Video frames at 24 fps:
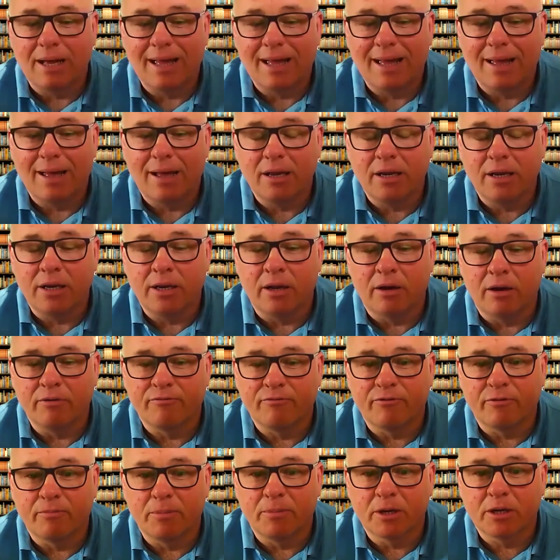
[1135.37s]
you know,
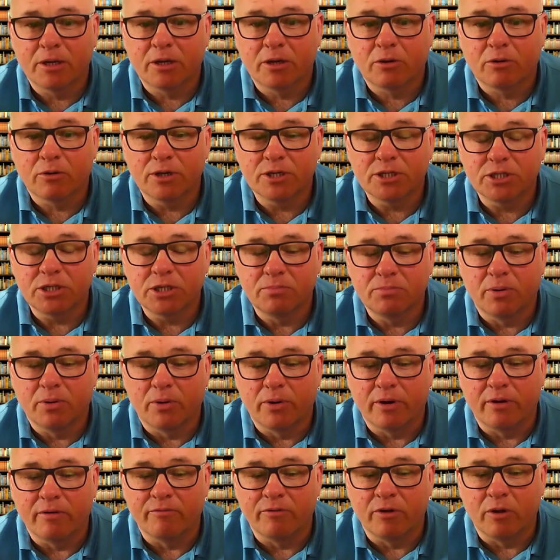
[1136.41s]
from a Christian point
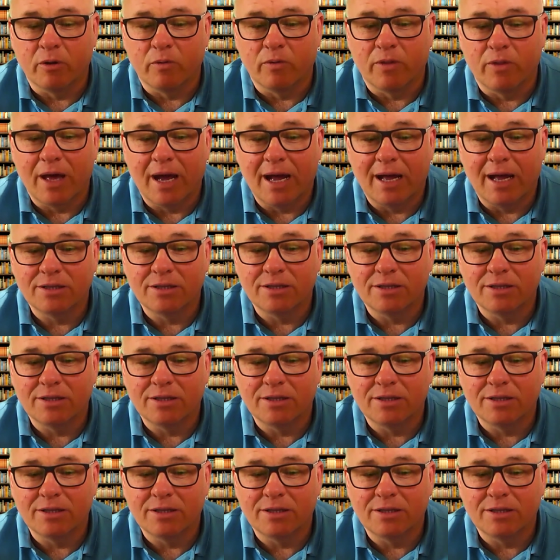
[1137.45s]
of view, that,